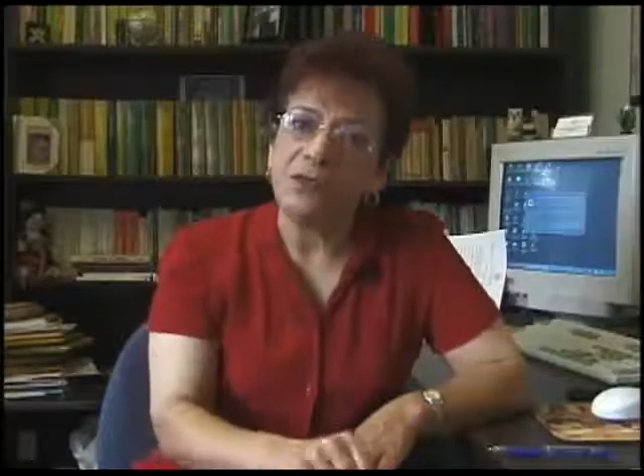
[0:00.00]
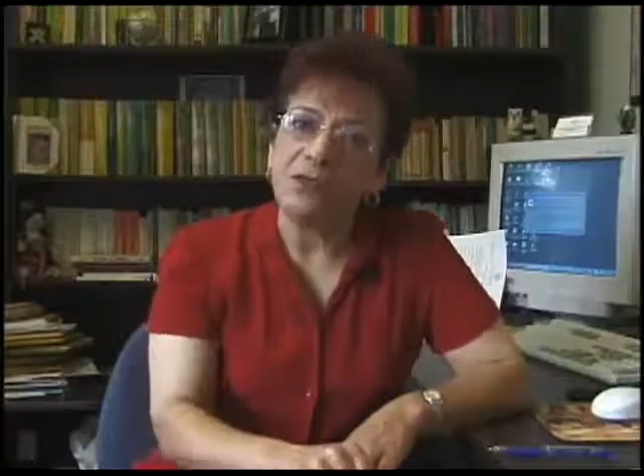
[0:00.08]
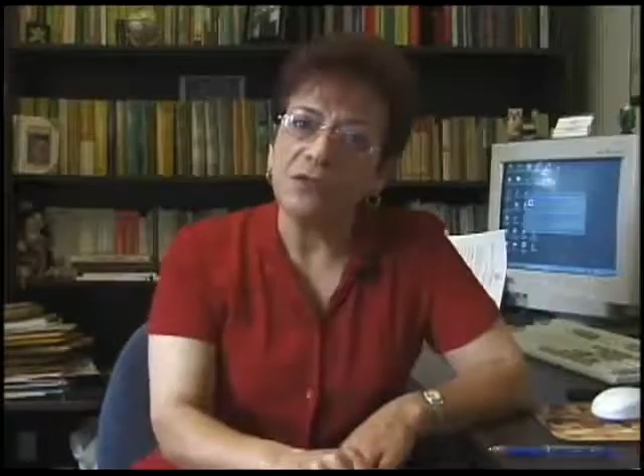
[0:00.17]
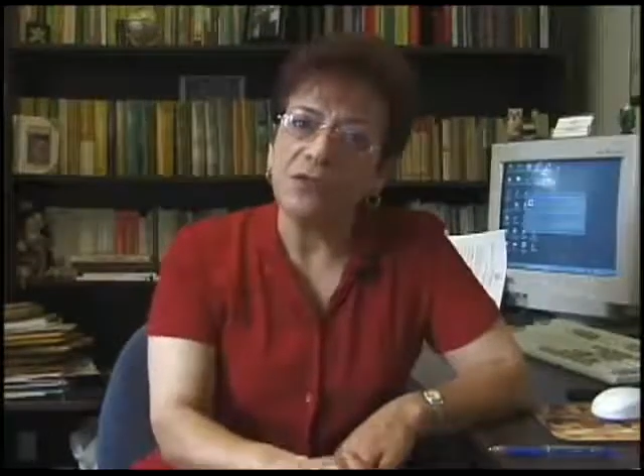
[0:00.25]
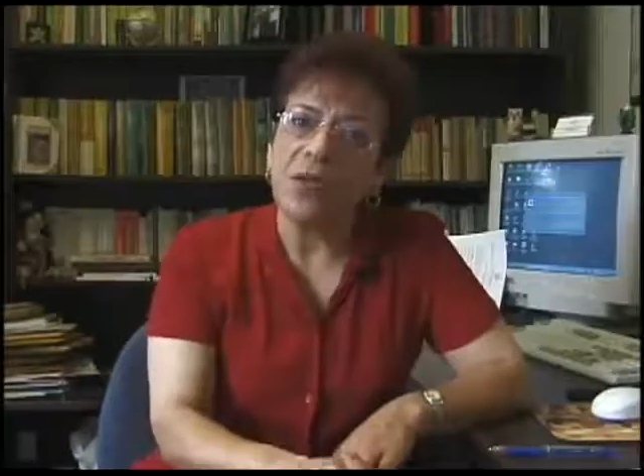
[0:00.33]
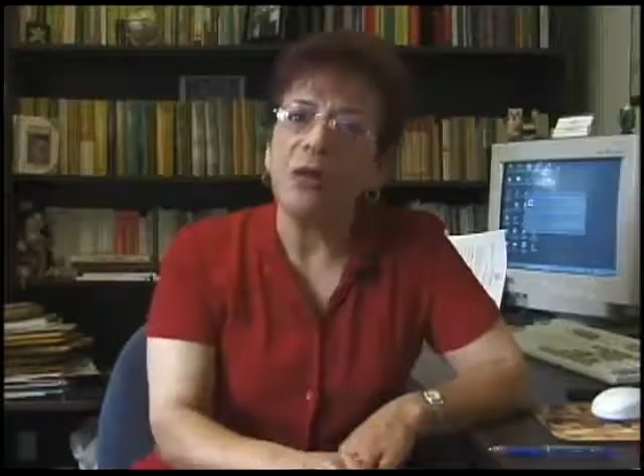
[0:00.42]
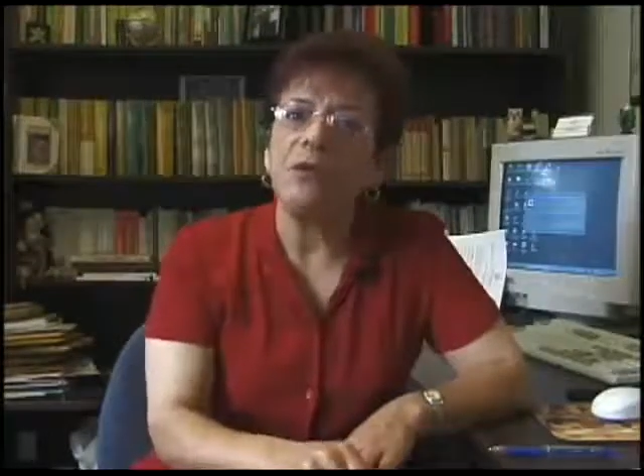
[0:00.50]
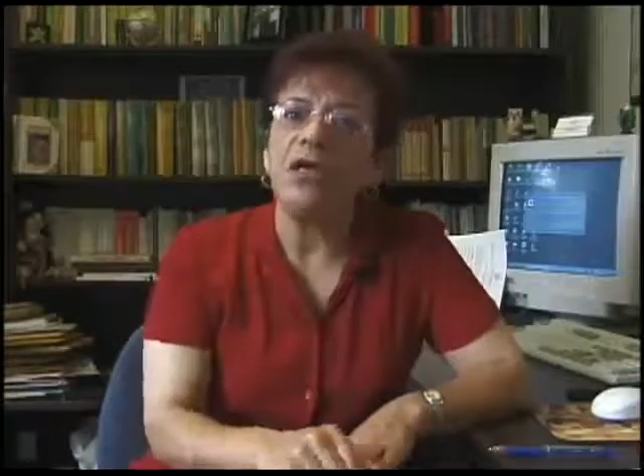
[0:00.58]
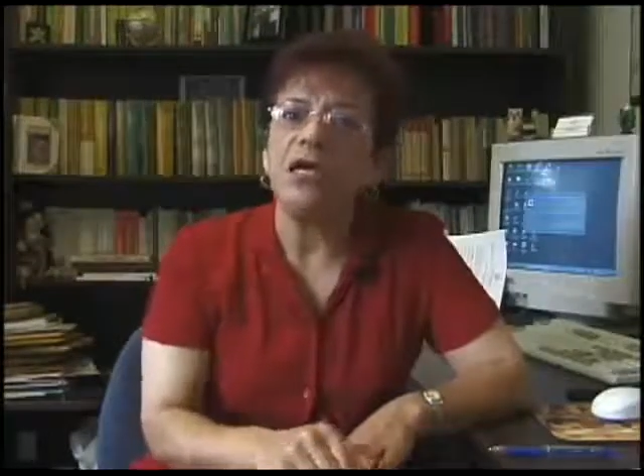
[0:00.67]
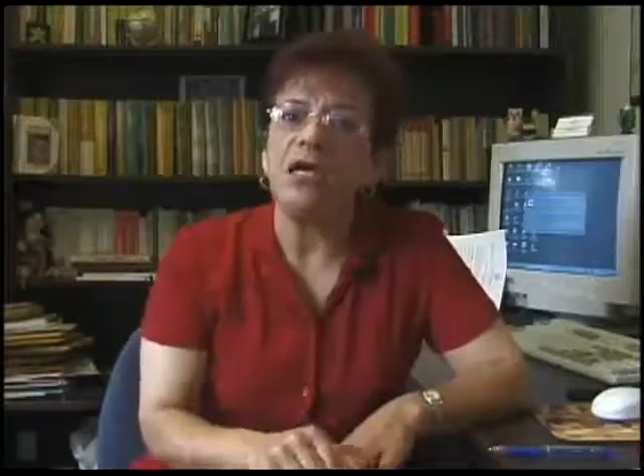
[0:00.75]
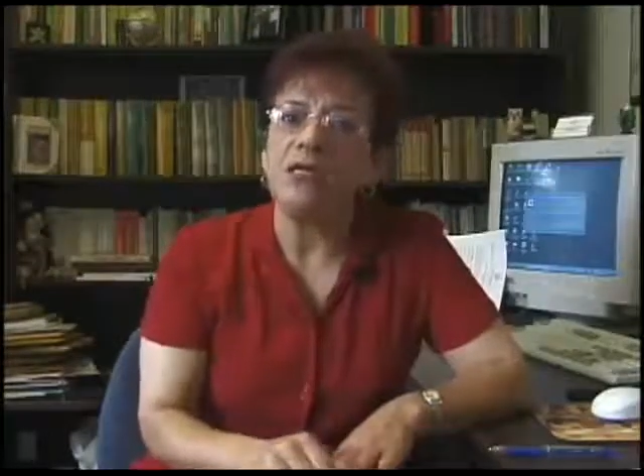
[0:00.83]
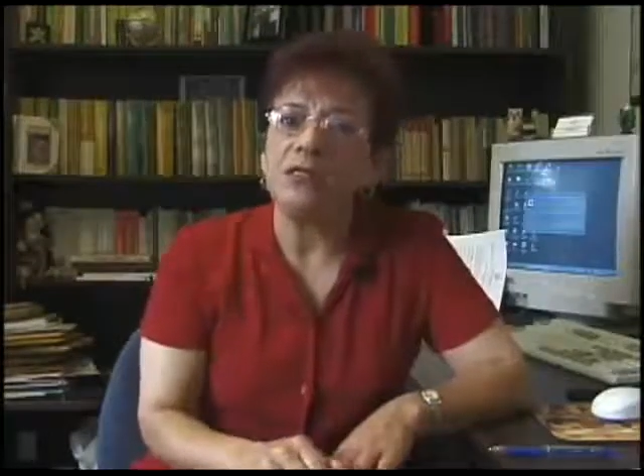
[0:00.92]
to struggle
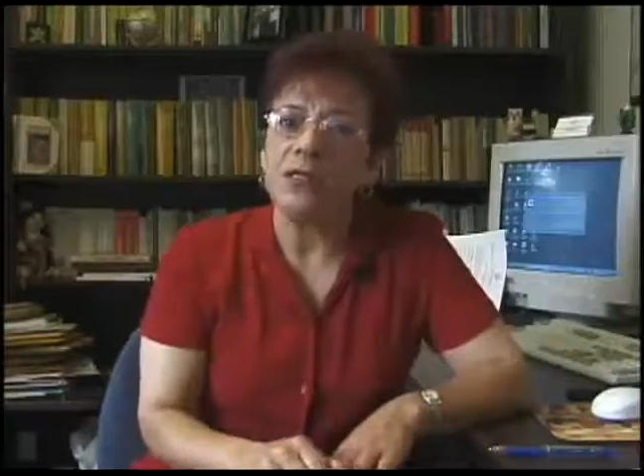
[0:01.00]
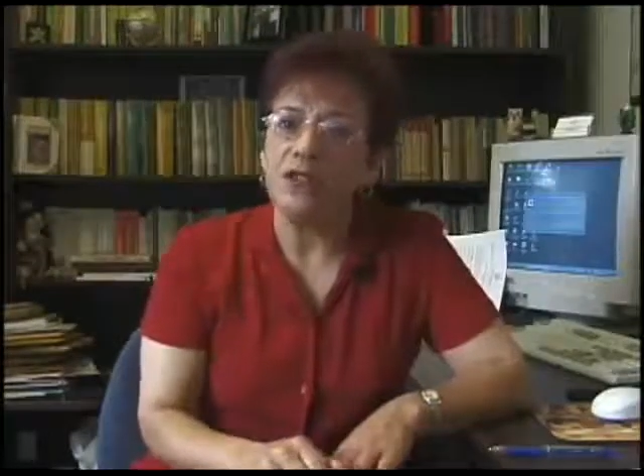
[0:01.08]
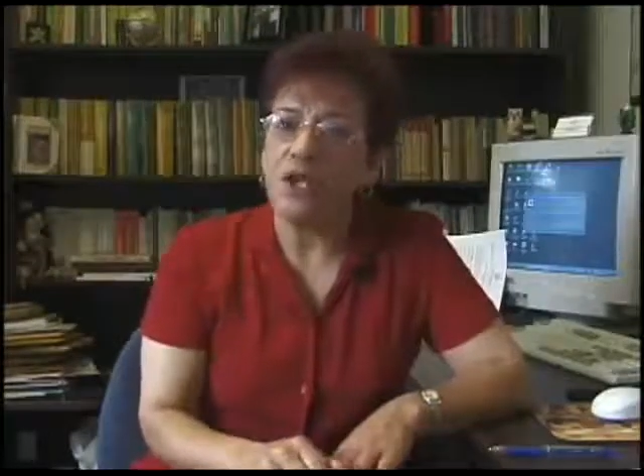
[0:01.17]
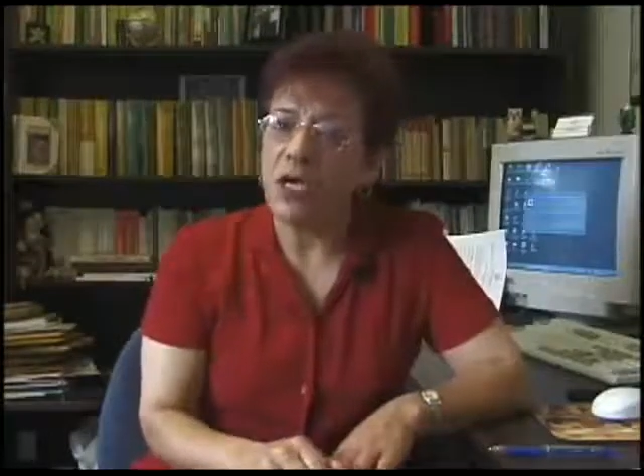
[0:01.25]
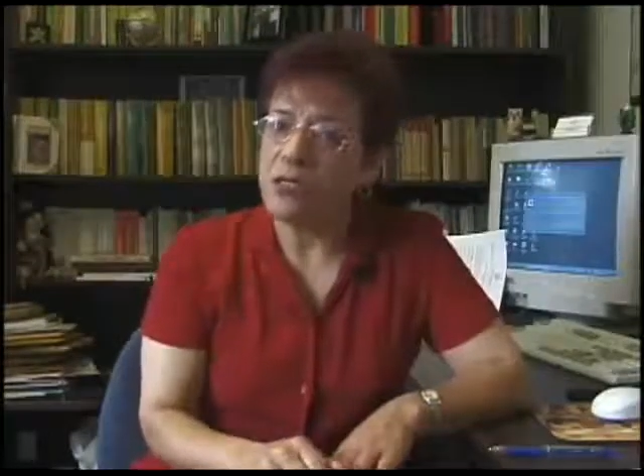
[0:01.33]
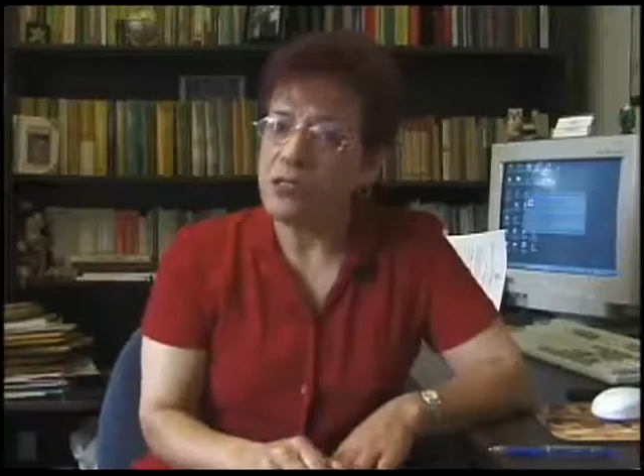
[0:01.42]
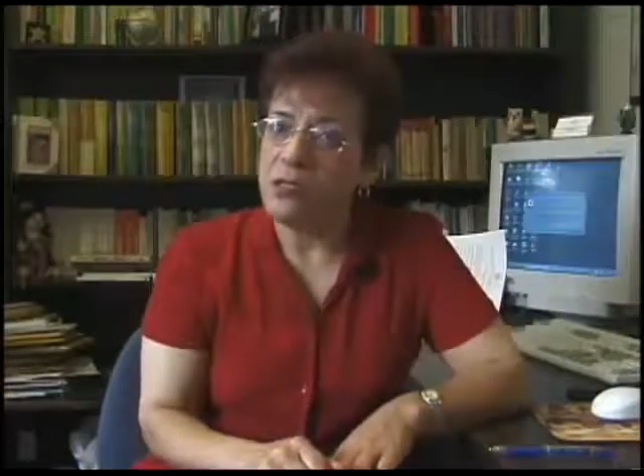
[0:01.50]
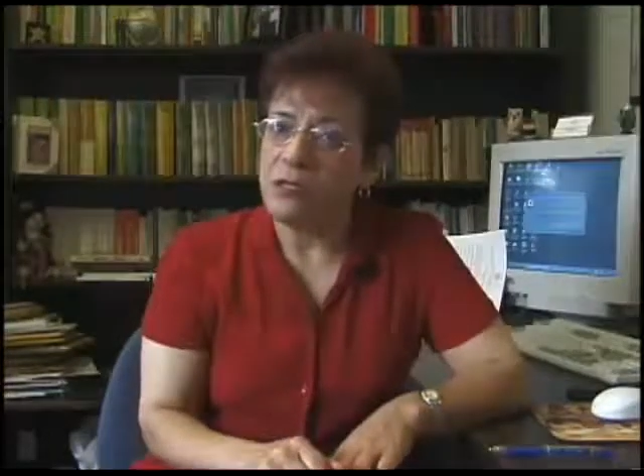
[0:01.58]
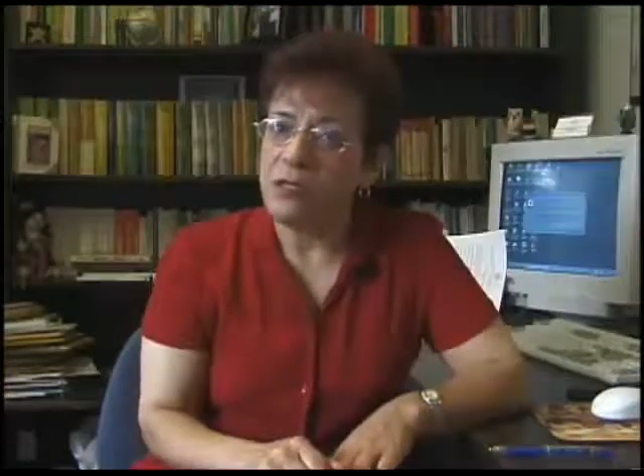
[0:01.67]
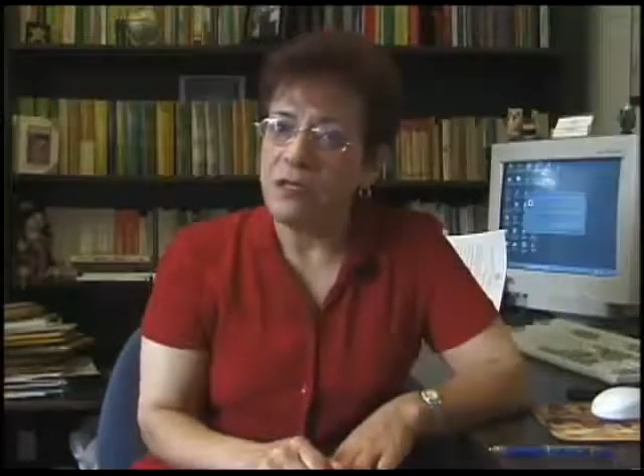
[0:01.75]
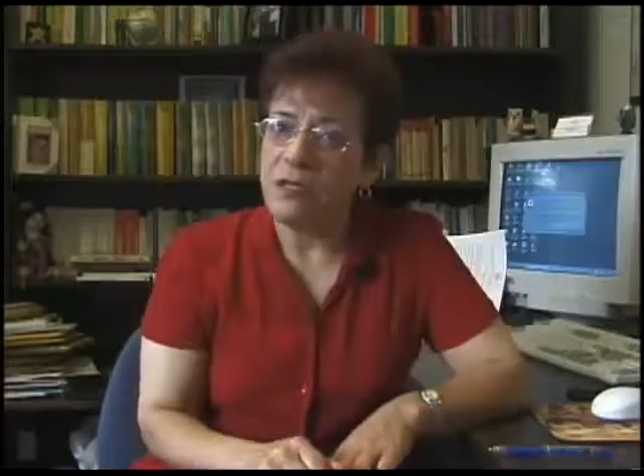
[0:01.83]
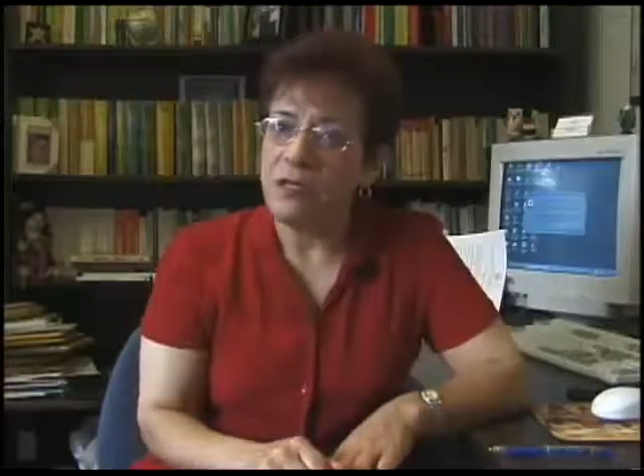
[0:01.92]
against injustice.